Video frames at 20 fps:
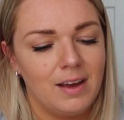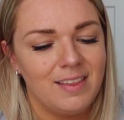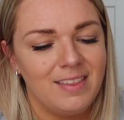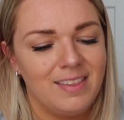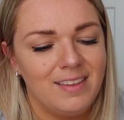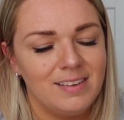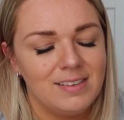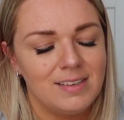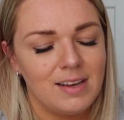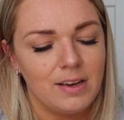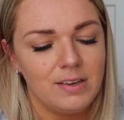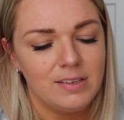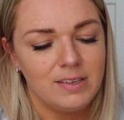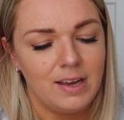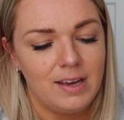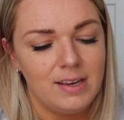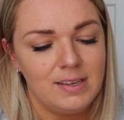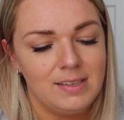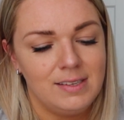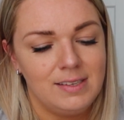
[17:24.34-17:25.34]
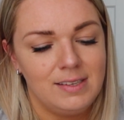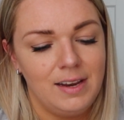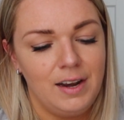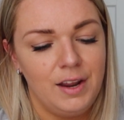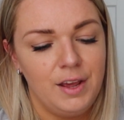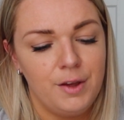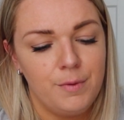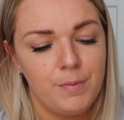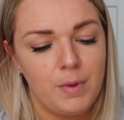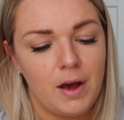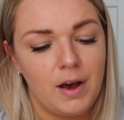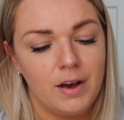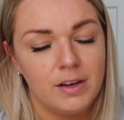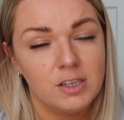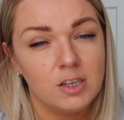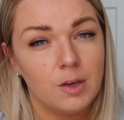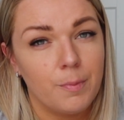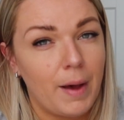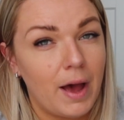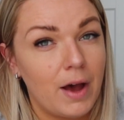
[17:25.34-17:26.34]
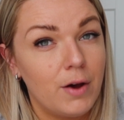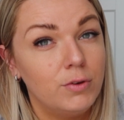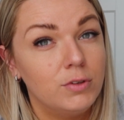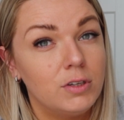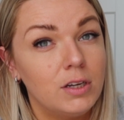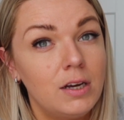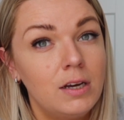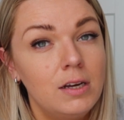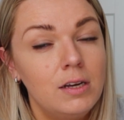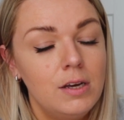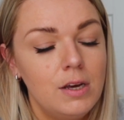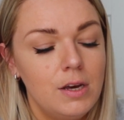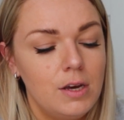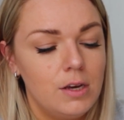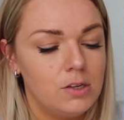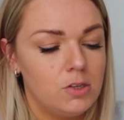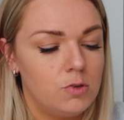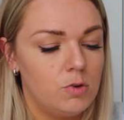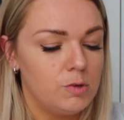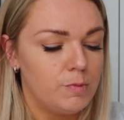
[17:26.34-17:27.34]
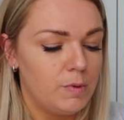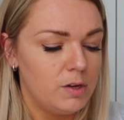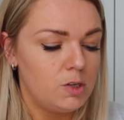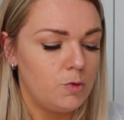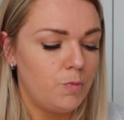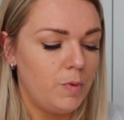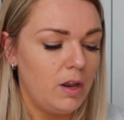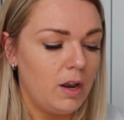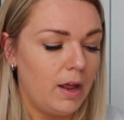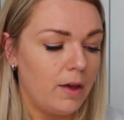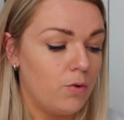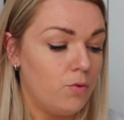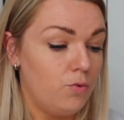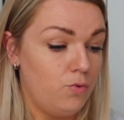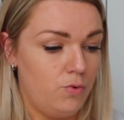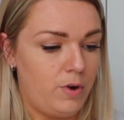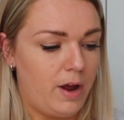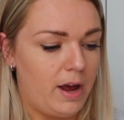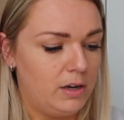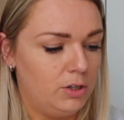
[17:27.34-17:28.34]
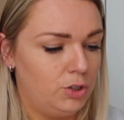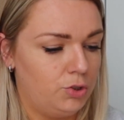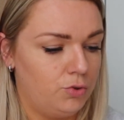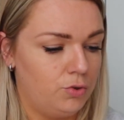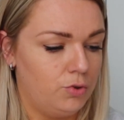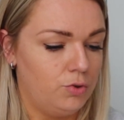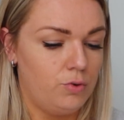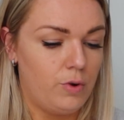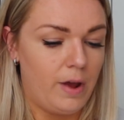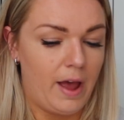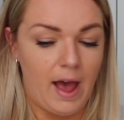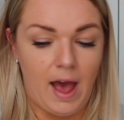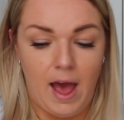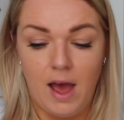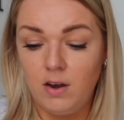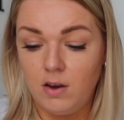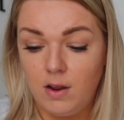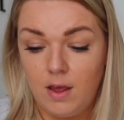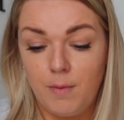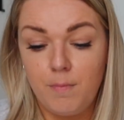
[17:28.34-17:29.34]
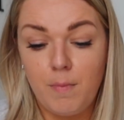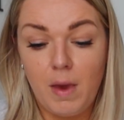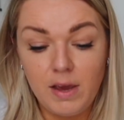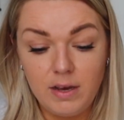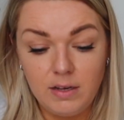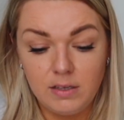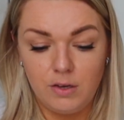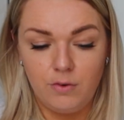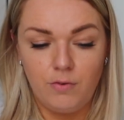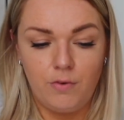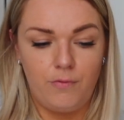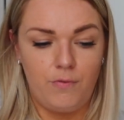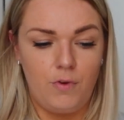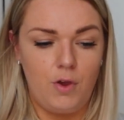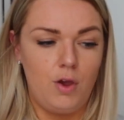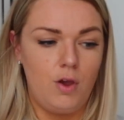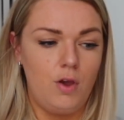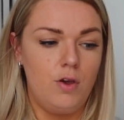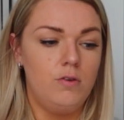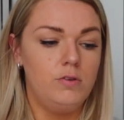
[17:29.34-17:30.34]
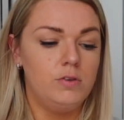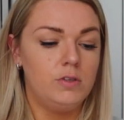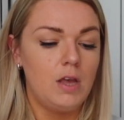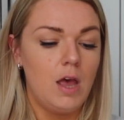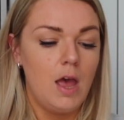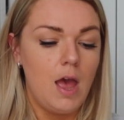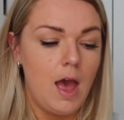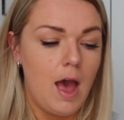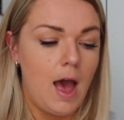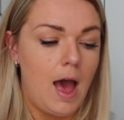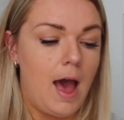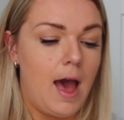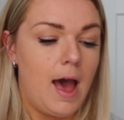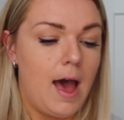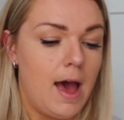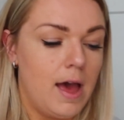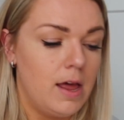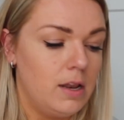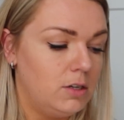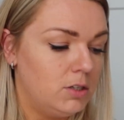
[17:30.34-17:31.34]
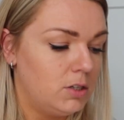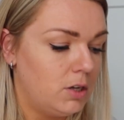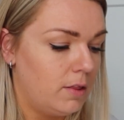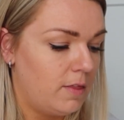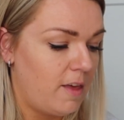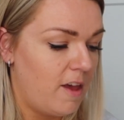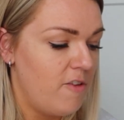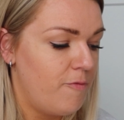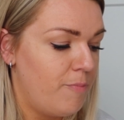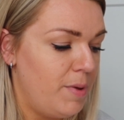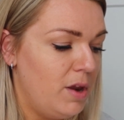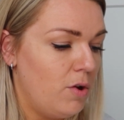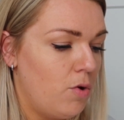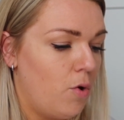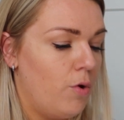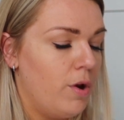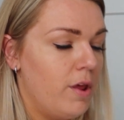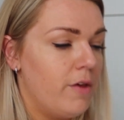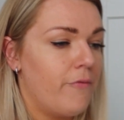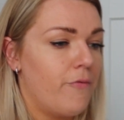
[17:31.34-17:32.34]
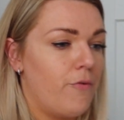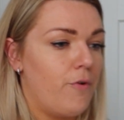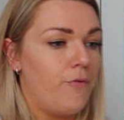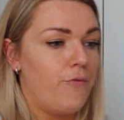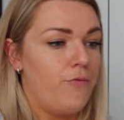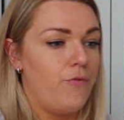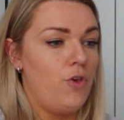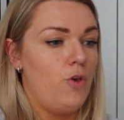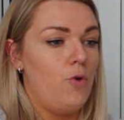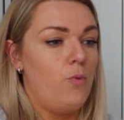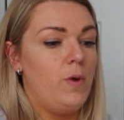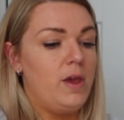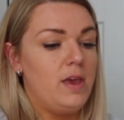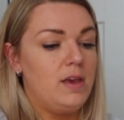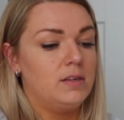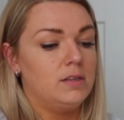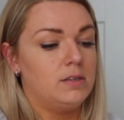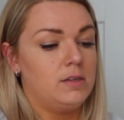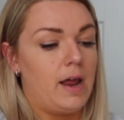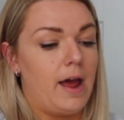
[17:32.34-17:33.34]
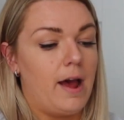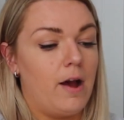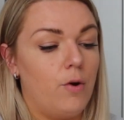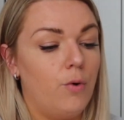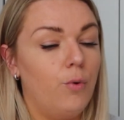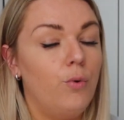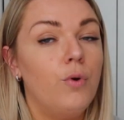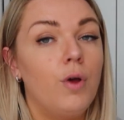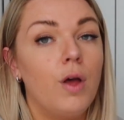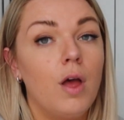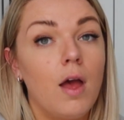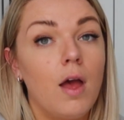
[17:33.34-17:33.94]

think it's how you say it, psyllium husk powder. So it's meant to be like all natural. It had amazing reviews, and they've been on it for a few weeks now.